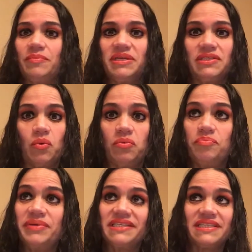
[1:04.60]
up his own
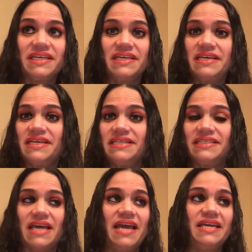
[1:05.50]

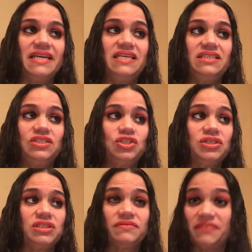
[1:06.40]
business and he's
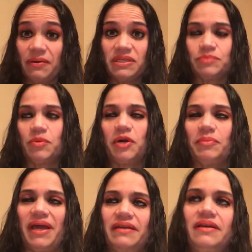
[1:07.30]
just a very smart
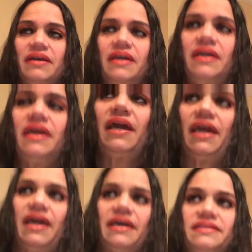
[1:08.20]
man.
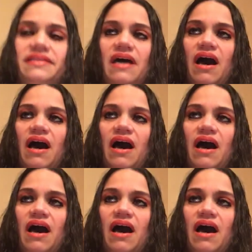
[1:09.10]
And